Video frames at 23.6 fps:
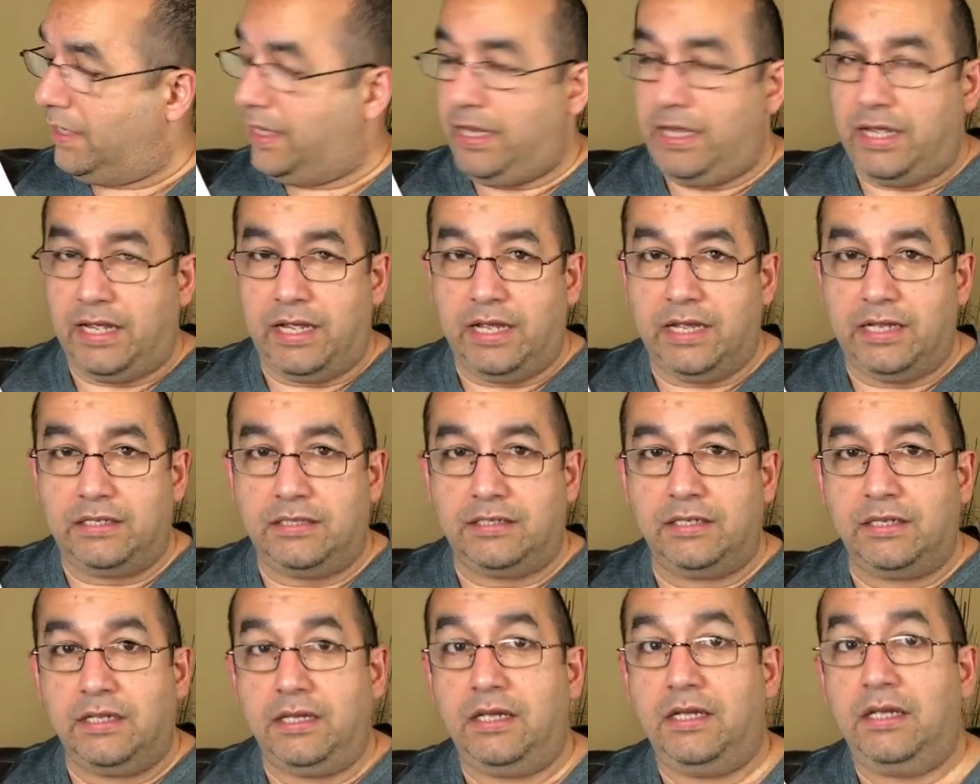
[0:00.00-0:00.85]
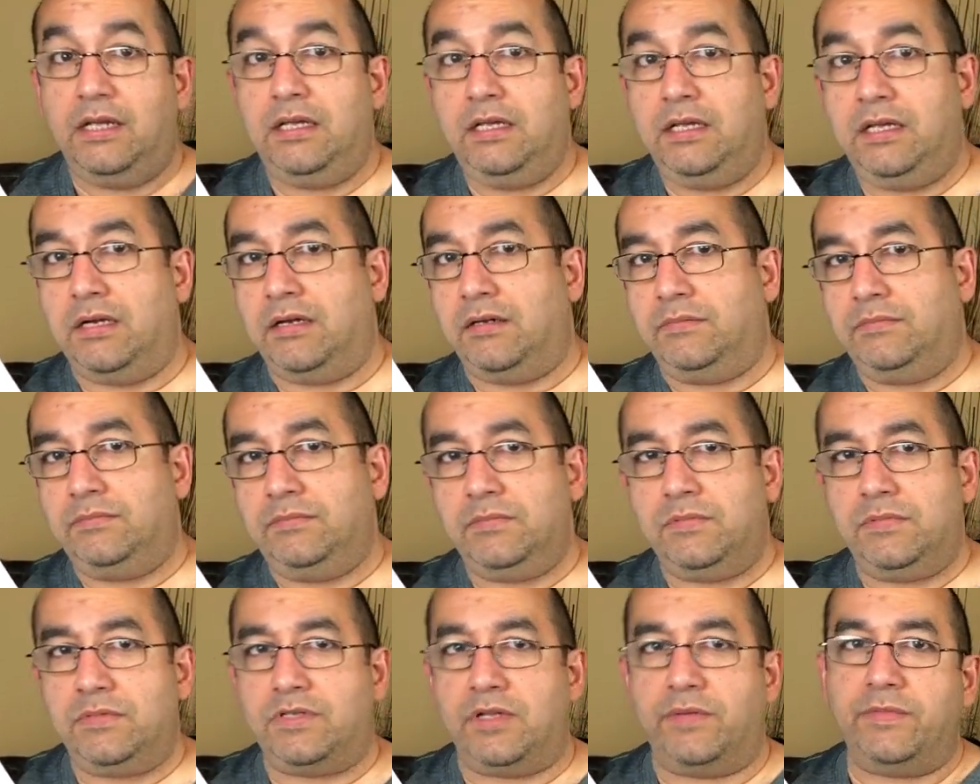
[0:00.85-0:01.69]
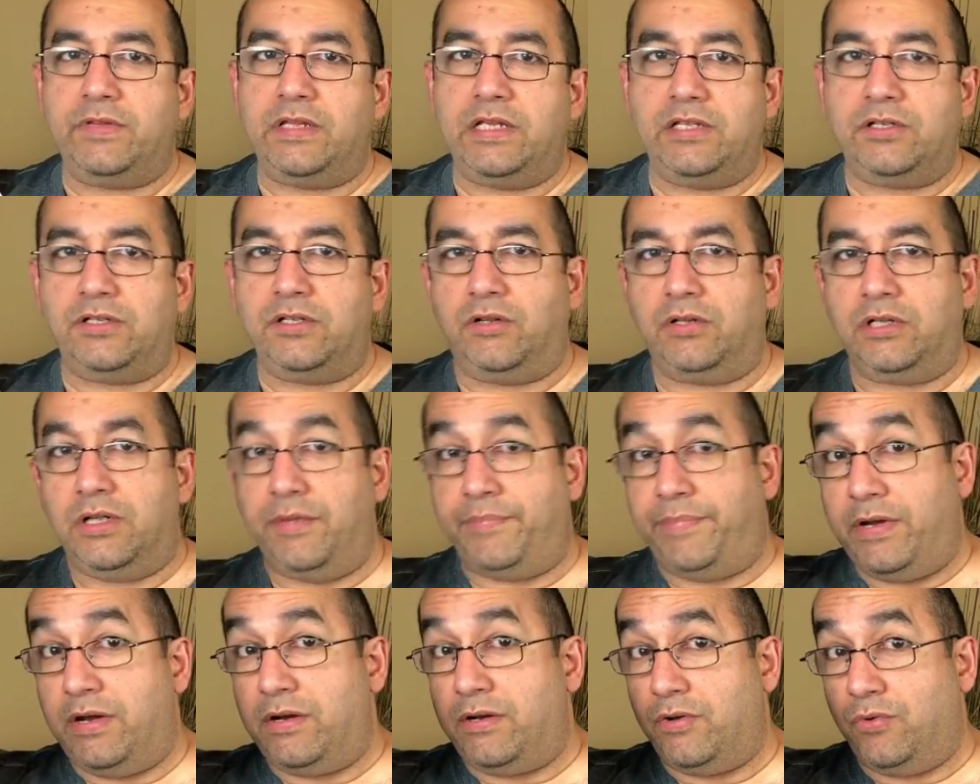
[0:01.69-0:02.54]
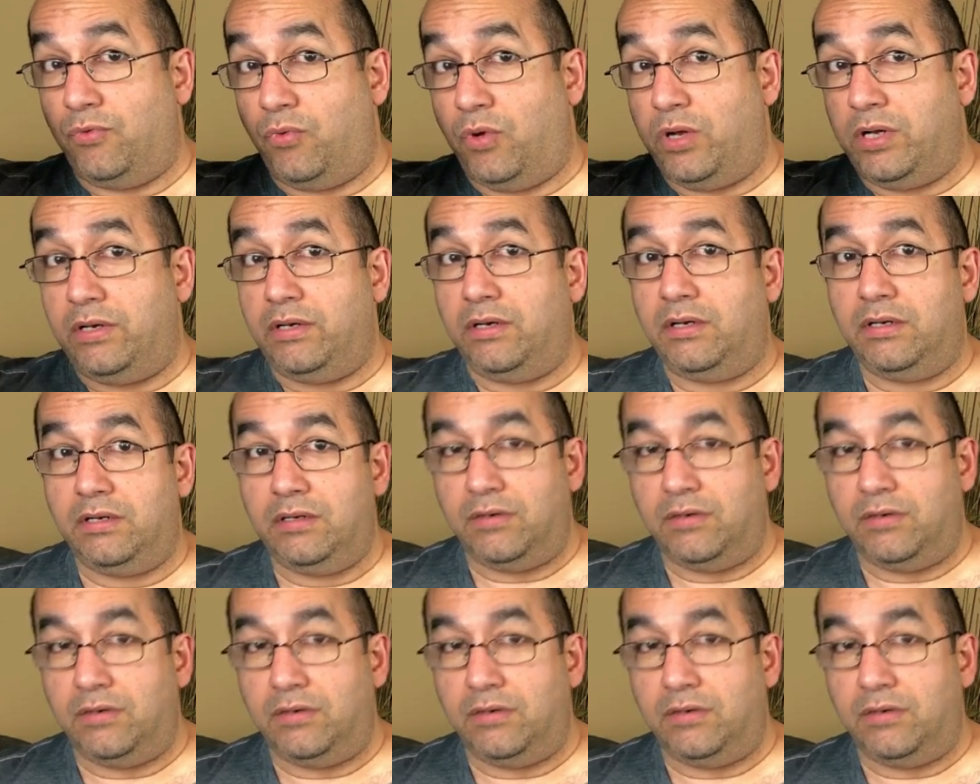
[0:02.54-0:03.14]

And, you know, some of these only appeared in one,